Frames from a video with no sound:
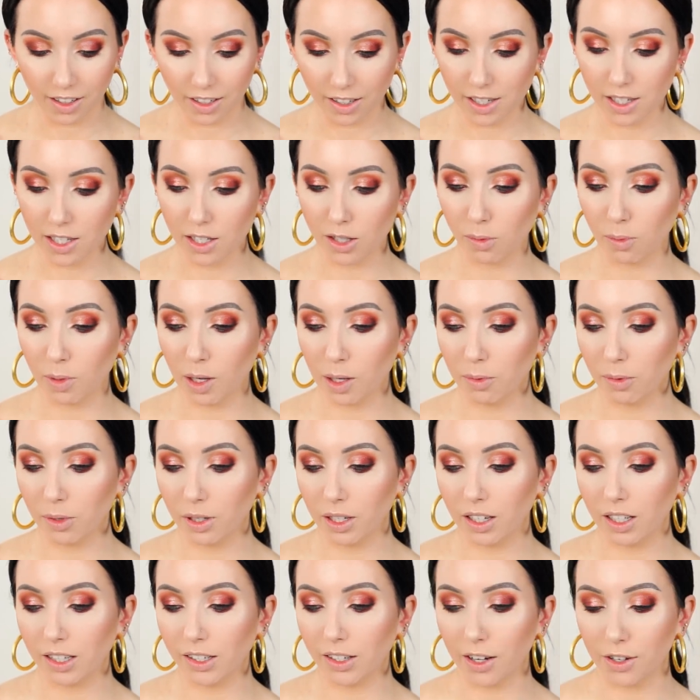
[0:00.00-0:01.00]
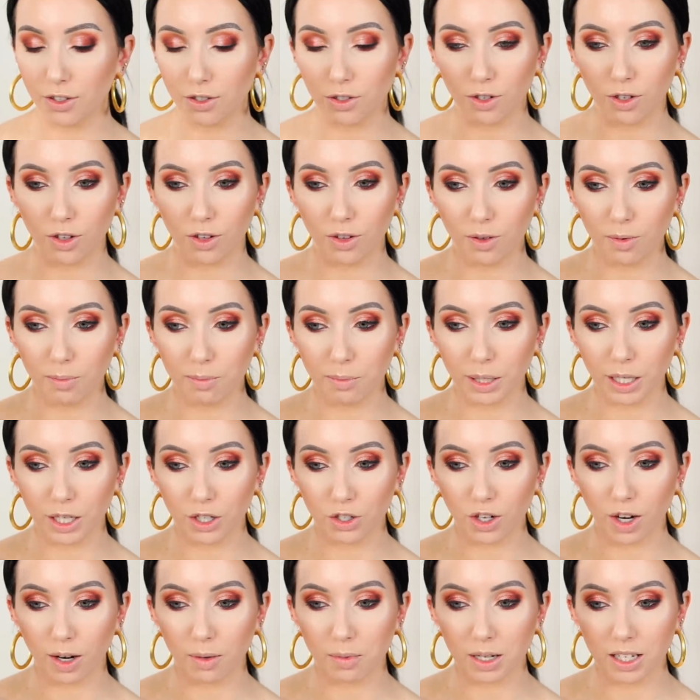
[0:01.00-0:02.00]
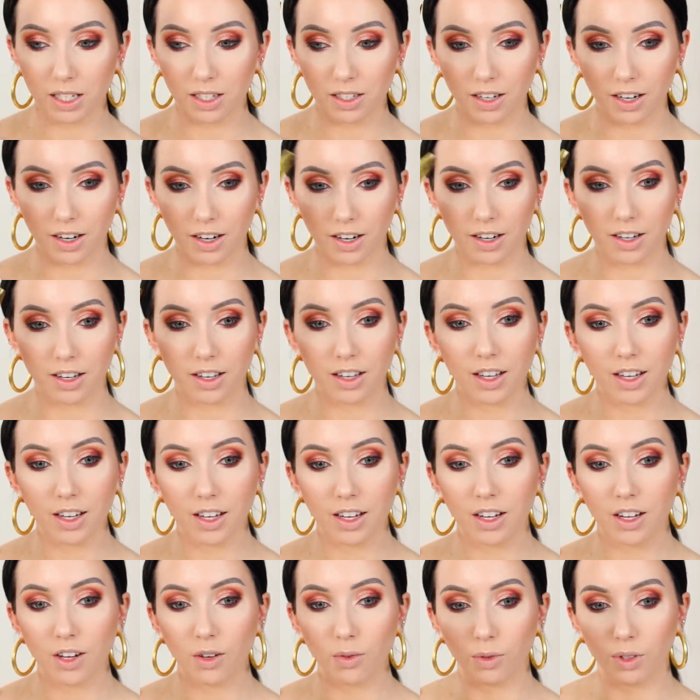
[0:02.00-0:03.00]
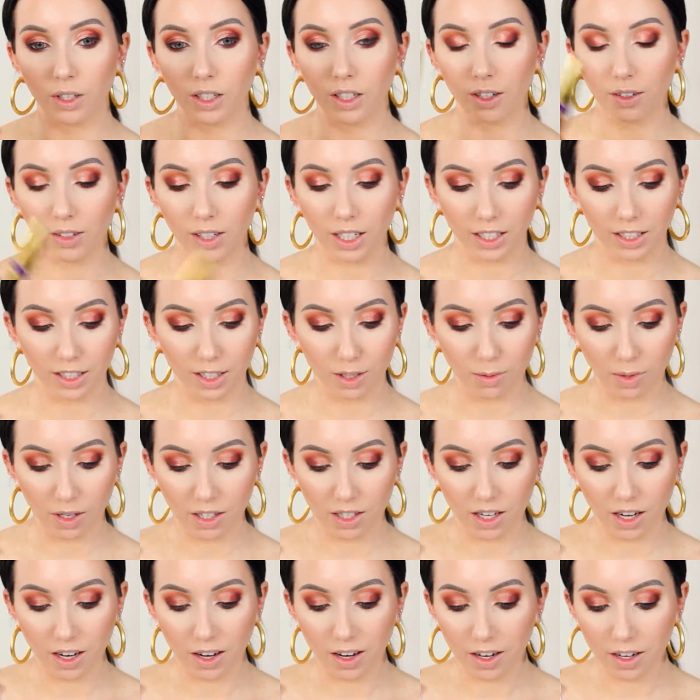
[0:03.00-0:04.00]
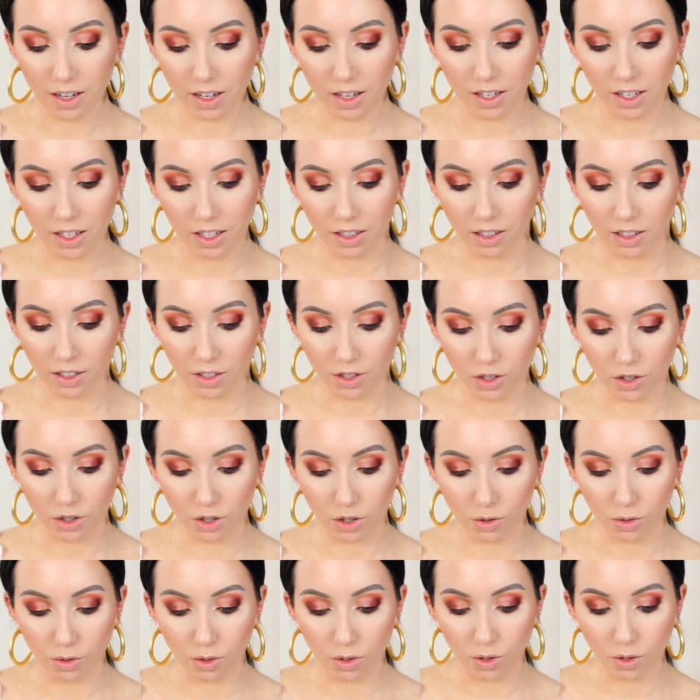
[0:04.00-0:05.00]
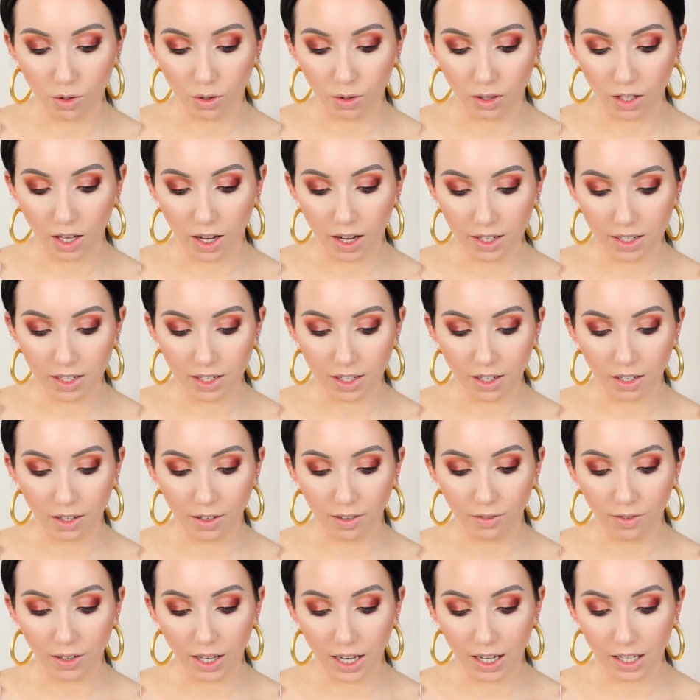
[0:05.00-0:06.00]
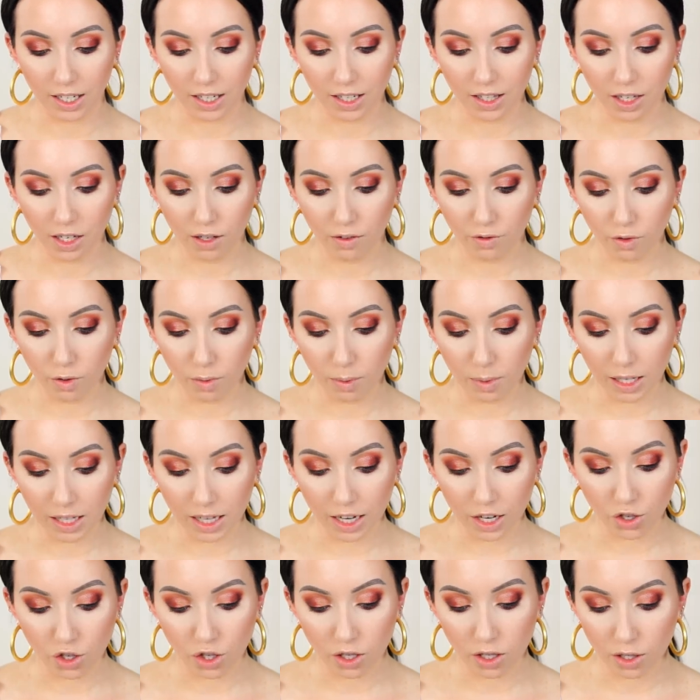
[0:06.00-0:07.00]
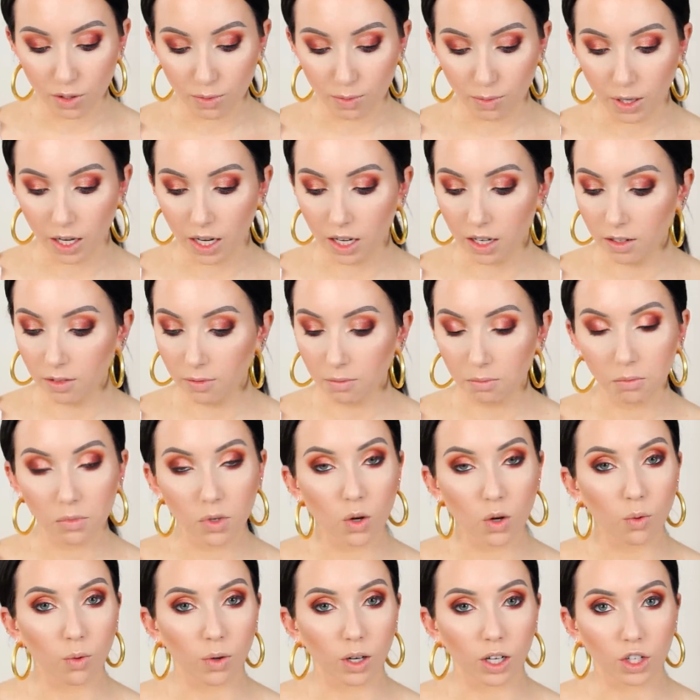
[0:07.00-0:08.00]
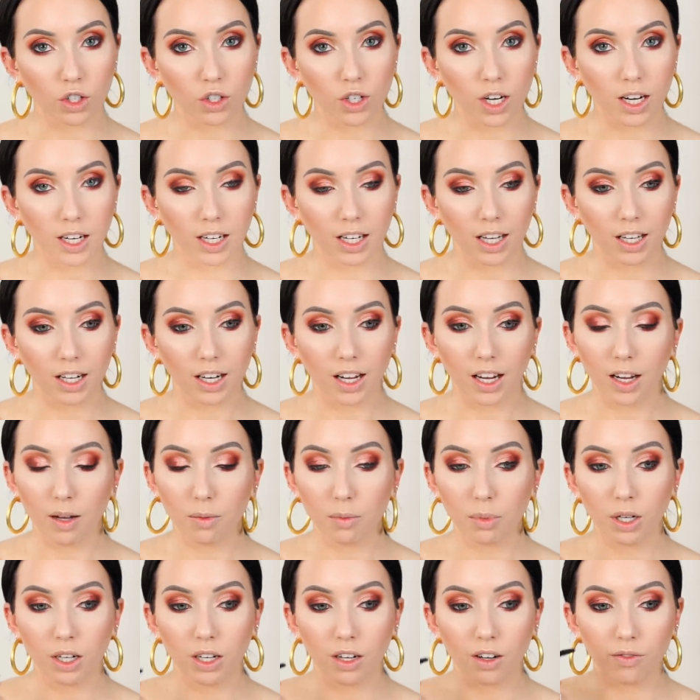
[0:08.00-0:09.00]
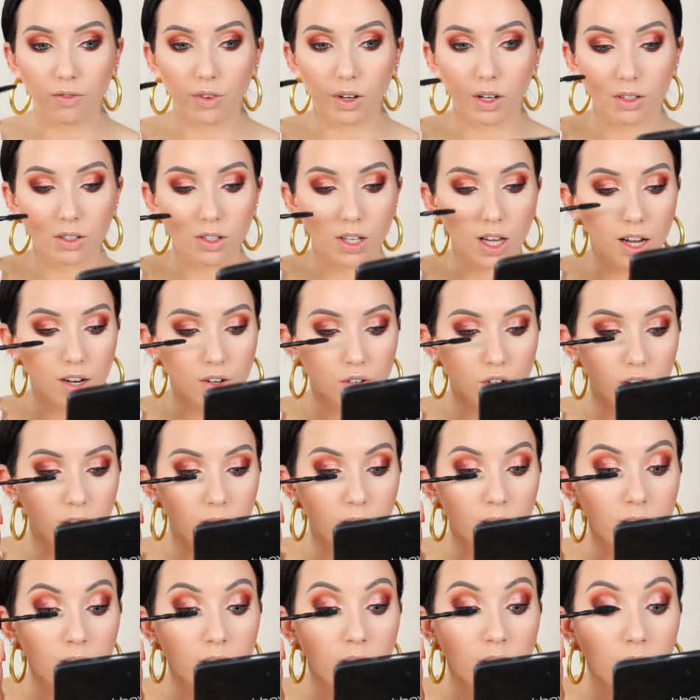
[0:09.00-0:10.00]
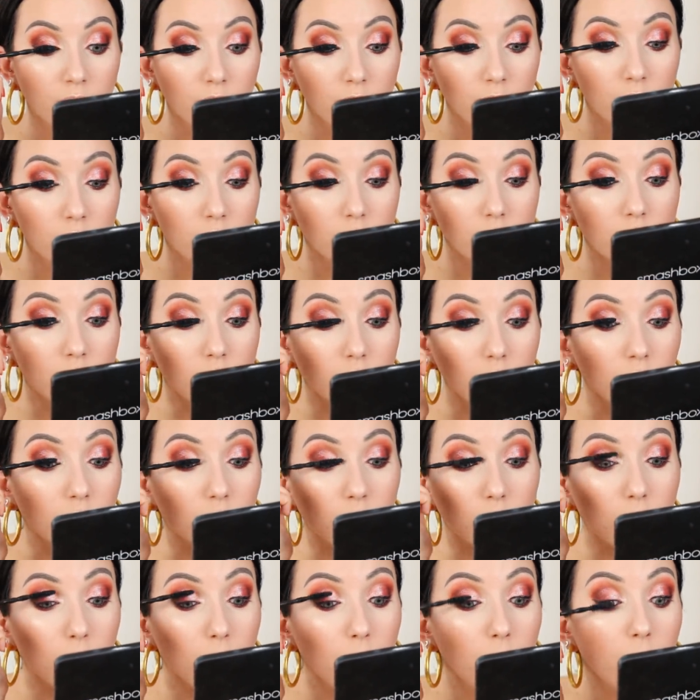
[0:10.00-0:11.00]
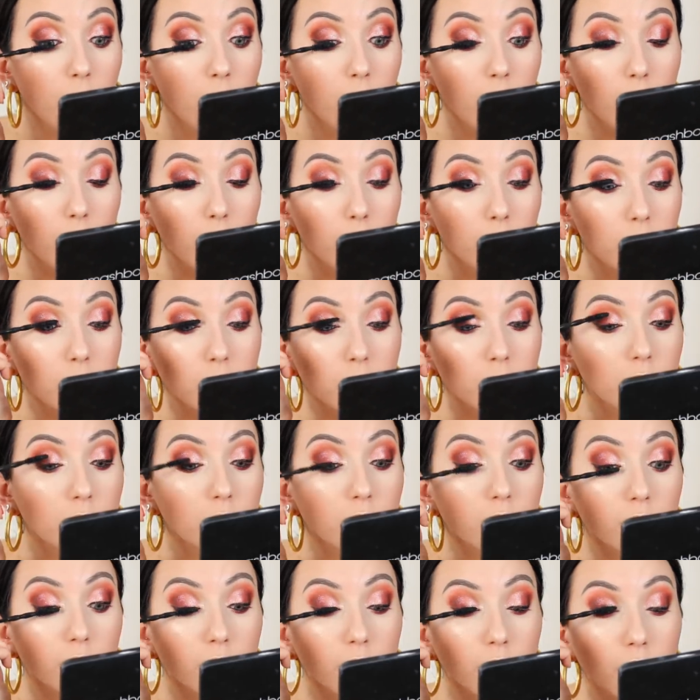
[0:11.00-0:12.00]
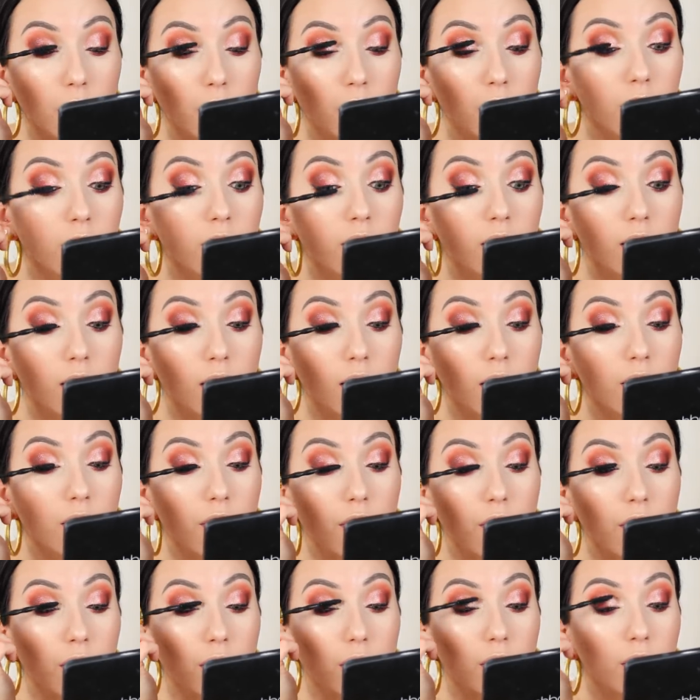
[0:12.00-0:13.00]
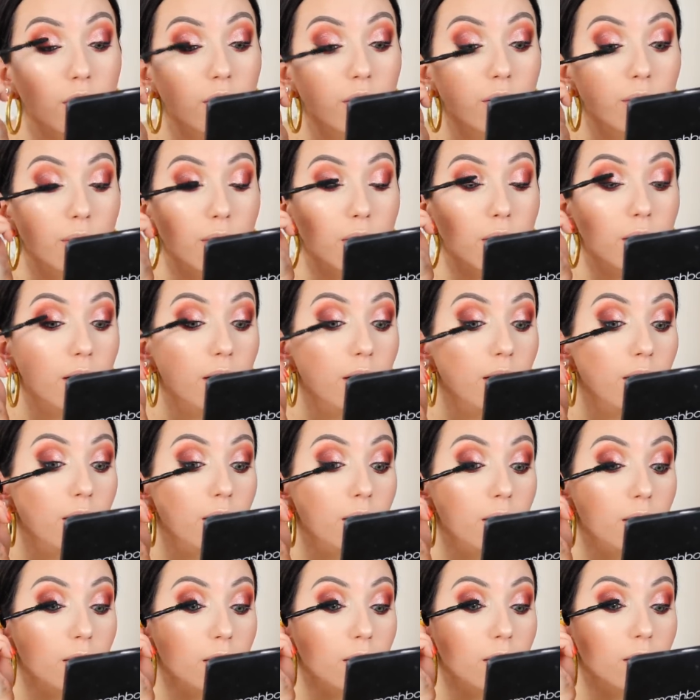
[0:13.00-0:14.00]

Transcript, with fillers: This is the Maybelline Colossal Big Shot Mascara. Really don't like this mascara. It doesn't do a whole lot of anything for my lashes, but we're gonna try it again. I am putting on false lashes, so I'm just gonna do like a thin coat here.